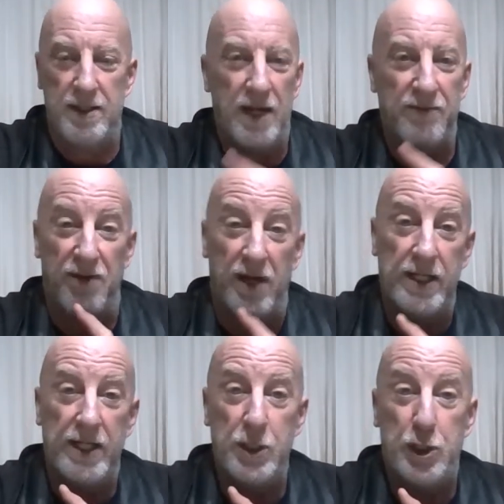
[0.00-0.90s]
I
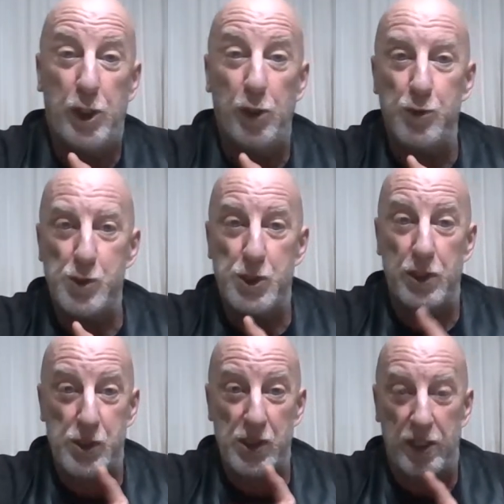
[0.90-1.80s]
find he chews
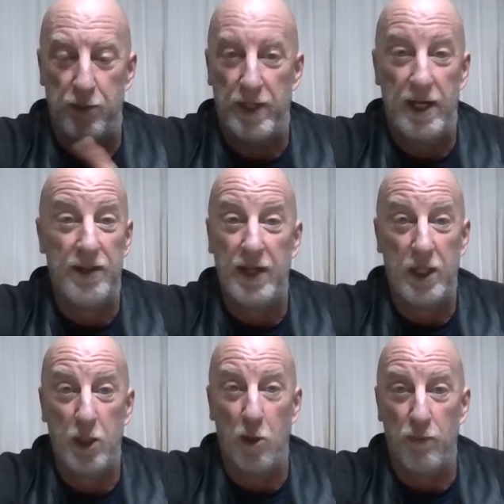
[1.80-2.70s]
the scenery. I think
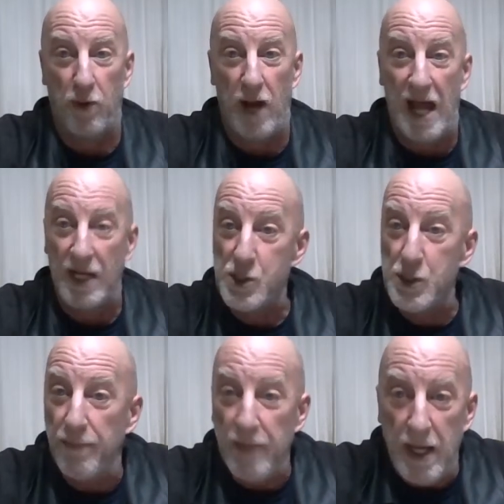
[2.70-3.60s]
he overacts.
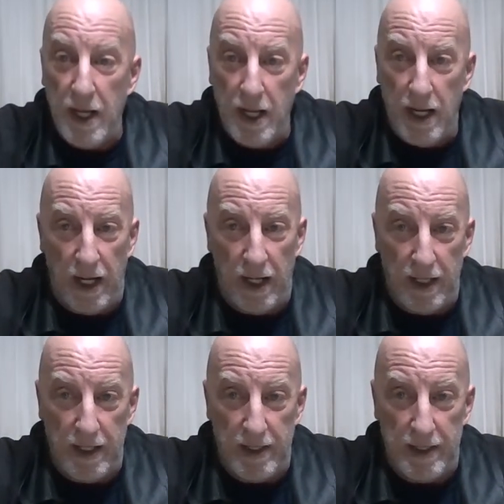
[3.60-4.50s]

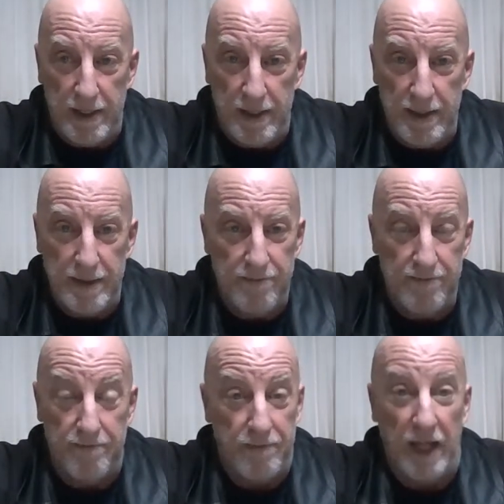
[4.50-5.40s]
Uh,
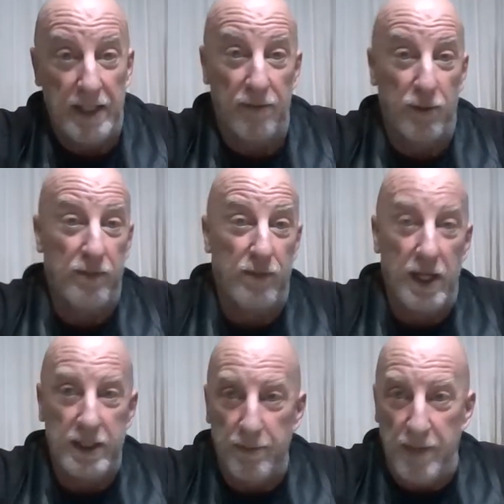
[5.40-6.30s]
I never even
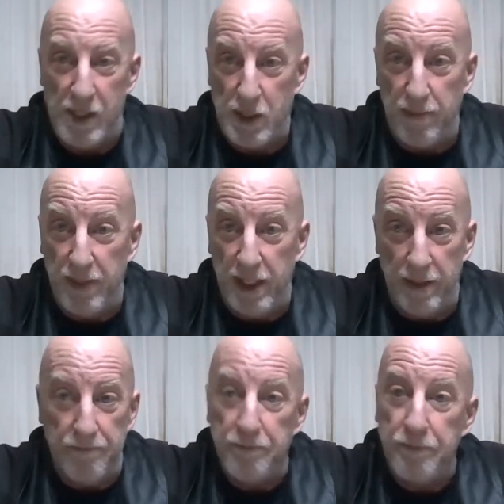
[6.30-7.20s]
liked him as a
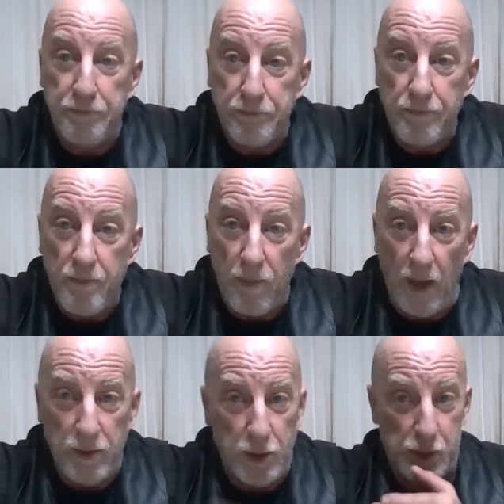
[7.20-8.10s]
comedian.
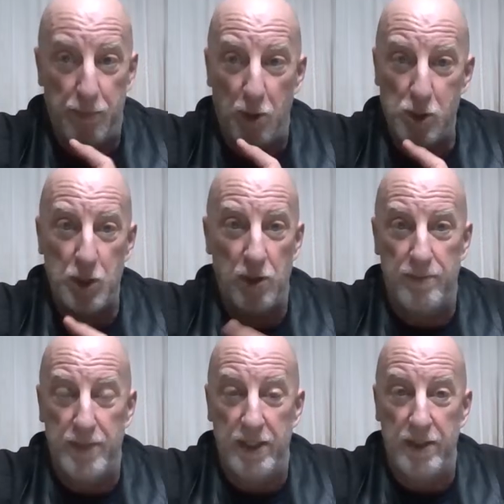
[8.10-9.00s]
Just personal
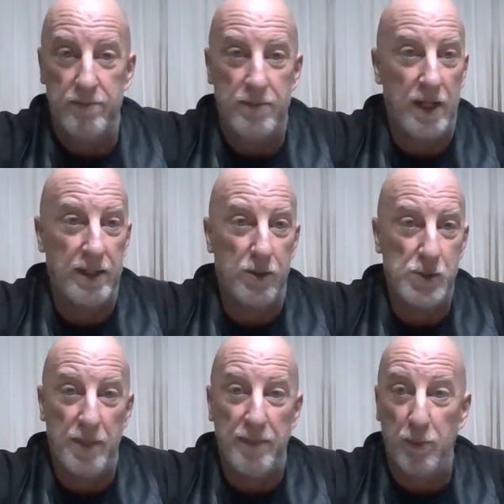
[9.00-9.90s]
opinion. I know
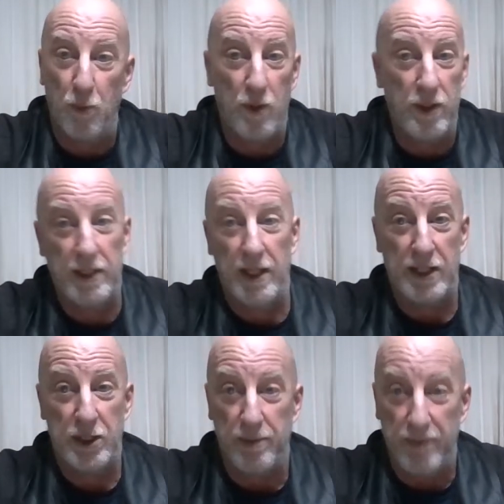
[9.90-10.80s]
some people really
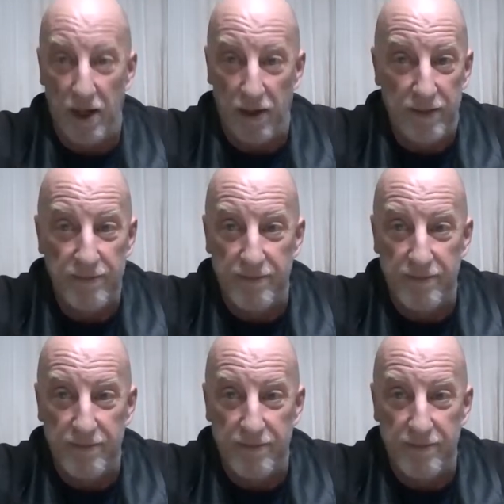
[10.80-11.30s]
like Jim Carrey.